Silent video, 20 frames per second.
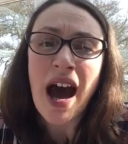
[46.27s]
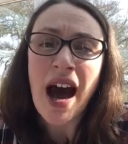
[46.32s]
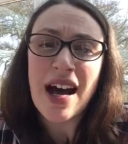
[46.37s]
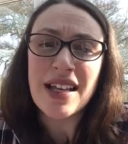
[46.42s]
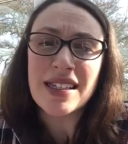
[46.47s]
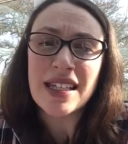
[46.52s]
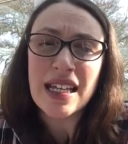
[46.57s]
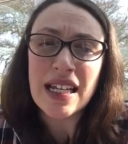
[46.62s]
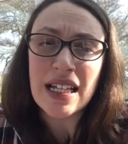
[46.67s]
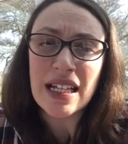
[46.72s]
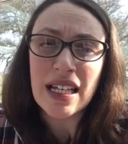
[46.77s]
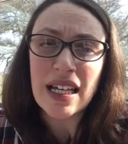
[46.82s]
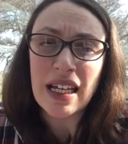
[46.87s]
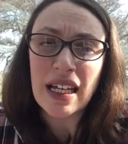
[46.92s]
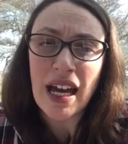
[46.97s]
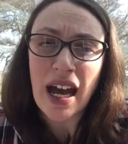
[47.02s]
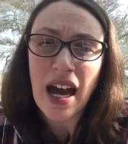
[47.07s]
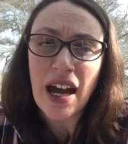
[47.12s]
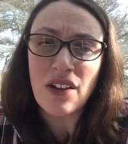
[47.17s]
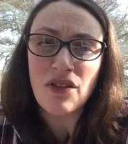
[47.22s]
has
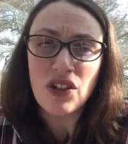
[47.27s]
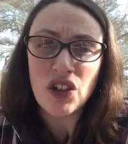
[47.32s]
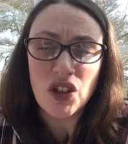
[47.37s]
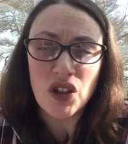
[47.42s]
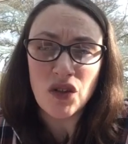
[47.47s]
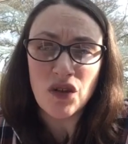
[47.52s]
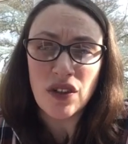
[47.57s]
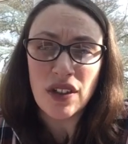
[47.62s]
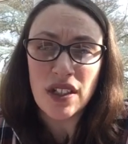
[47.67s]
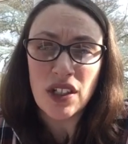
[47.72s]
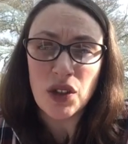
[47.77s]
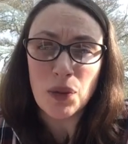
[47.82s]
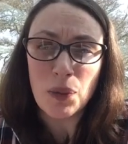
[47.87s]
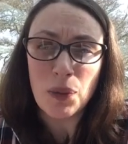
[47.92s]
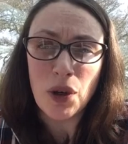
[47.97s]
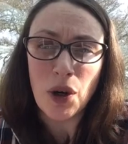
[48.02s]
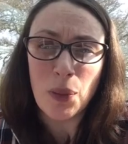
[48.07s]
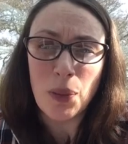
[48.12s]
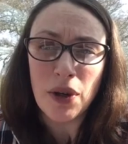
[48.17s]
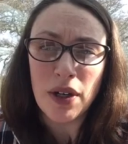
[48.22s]
healing and rejuvenation
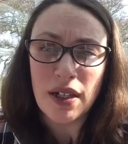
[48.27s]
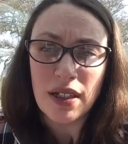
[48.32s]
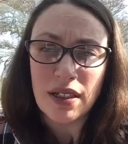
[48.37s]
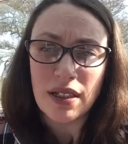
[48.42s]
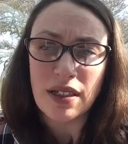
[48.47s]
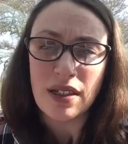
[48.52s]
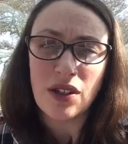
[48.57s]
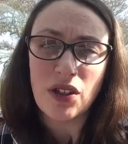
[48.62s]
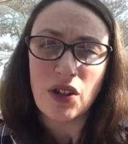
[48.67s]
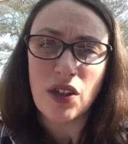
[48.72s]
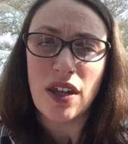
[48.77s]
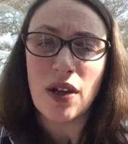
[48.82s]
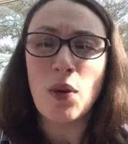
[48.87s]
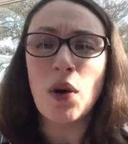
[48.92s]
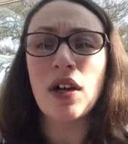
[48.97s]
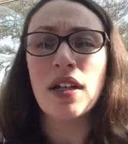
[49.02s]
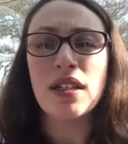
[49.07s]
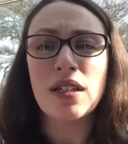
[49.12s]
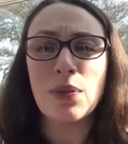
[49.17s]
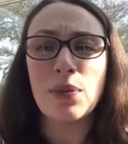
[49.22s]
properties. So they
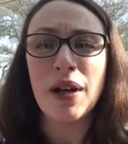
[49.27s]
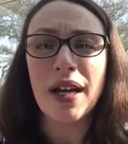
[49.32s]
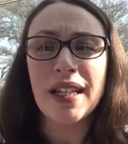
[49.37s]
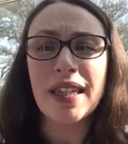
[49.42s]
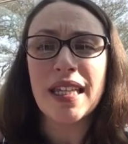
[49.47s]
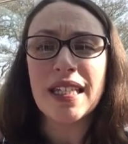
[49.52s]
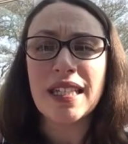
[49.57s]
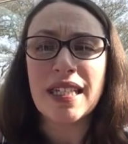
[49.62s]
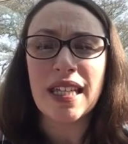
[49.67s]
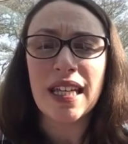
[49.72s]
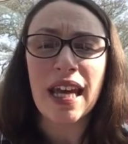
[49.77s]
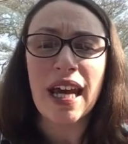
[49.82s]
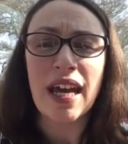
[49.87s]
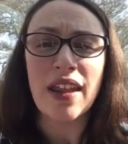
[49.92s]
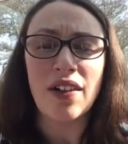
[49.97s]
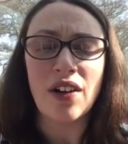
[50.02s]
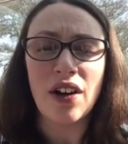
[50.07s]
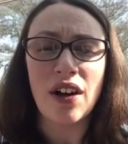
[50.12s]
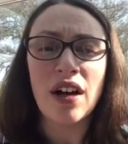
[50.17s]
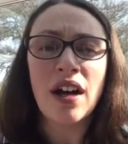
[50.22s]
wanted to bring this
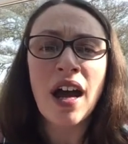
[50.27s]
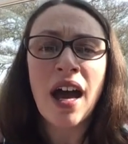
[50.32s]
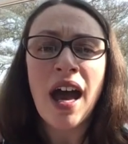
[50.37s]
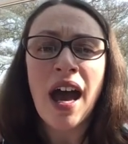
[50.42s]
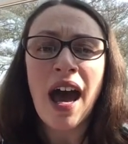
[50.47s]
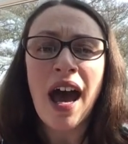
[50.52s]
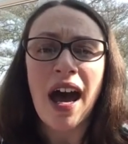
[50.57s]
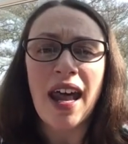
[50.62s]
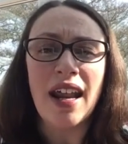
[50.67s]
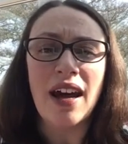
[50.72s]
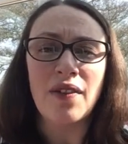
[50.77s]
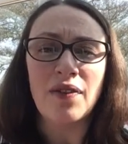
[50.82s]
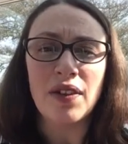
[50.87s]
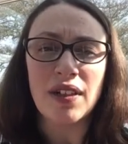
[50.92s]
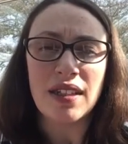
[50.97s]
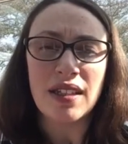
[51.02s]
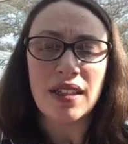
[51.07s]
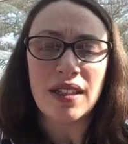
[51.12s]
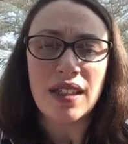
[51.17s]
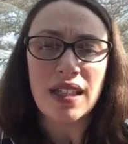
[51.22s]
together and have
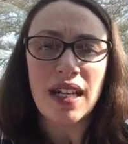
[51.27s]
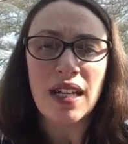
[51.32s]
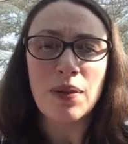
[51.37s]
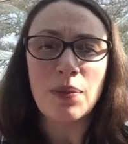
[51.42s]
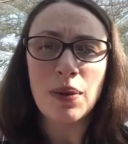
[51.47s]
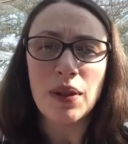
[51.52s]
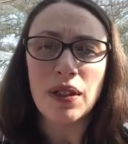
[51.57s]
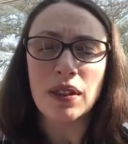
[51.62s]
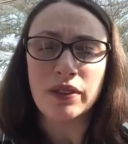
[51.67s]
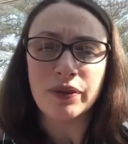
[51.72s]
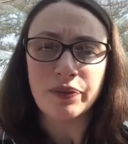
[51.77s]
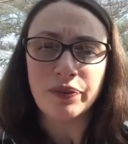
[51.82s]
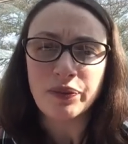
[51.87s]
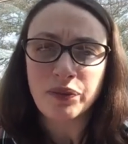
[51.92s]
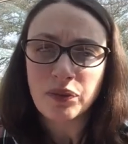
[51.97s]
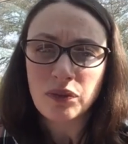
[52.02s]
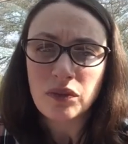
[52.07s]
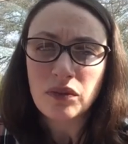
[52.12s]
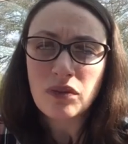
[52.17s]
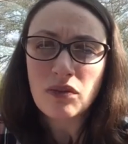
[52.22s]
a sustainable
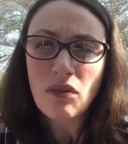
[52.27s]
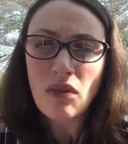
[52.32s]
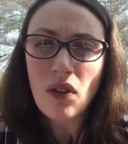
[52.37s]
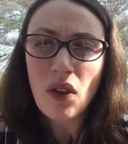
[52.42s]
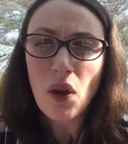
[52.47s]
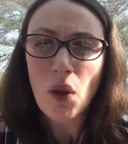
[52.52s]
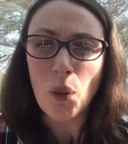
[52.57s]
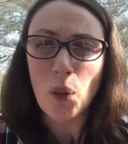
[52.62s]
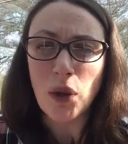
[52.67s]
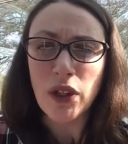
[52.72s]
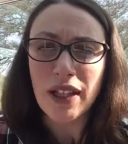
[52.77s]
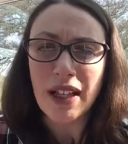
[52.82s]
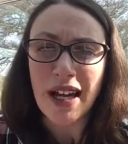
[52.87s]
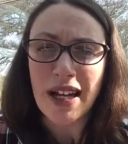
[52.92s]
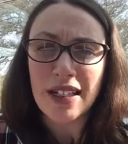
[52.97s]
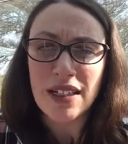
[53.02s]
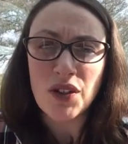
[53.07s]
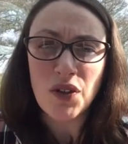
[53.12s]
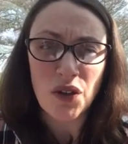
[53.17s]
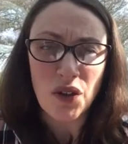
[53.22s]

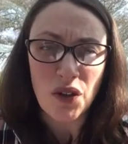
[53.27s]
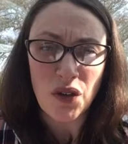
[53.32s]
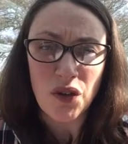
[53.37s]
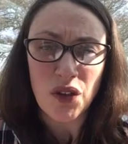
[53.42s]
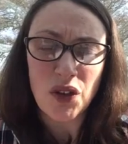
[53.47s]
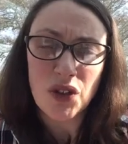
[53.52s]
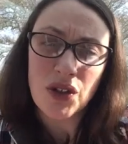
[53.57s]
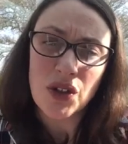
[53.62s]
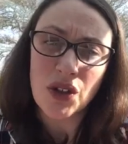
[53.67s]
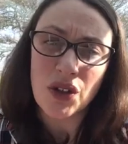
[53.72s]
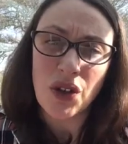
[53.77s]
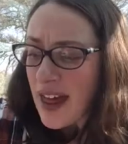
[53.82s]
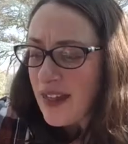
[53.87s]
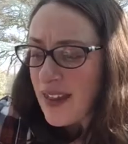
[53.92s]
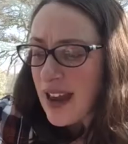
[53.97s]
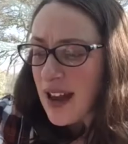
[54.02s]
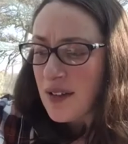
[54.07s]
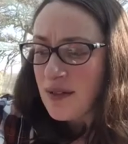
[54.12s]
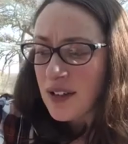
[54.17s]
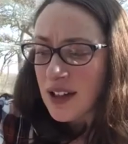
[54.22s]
woodland for the future.
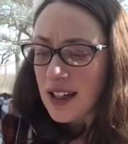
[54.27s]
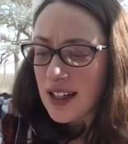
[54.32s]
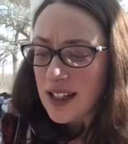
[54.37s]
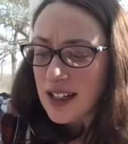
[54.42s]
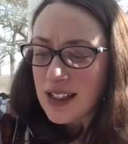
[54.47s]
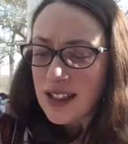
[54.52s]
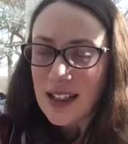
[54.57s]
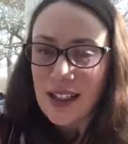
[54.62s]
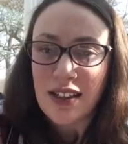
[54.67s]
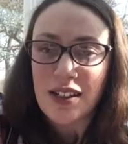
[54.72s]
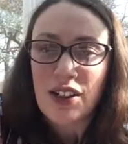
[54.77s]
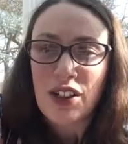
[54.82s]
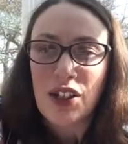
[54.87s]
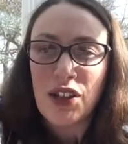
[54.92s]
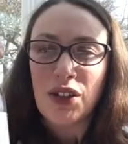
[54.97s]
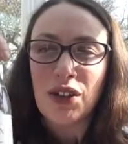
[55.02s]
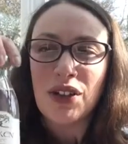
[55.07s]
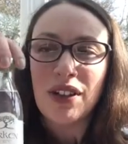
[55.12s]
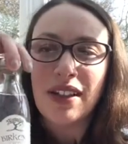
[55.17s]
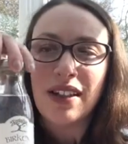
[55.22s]
And they have created this
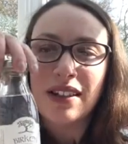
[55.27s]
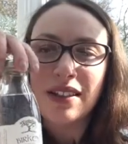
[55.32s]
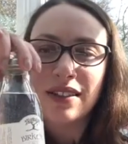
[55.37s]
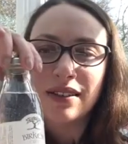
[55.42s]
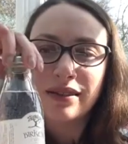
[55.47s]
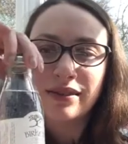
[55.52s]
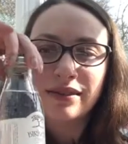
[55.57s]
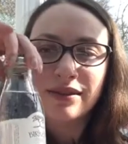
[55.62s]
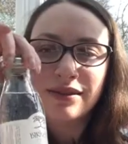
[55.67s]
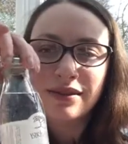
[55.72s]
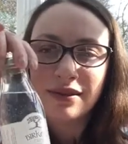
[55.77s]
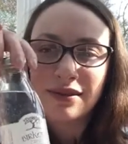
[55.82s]
cute little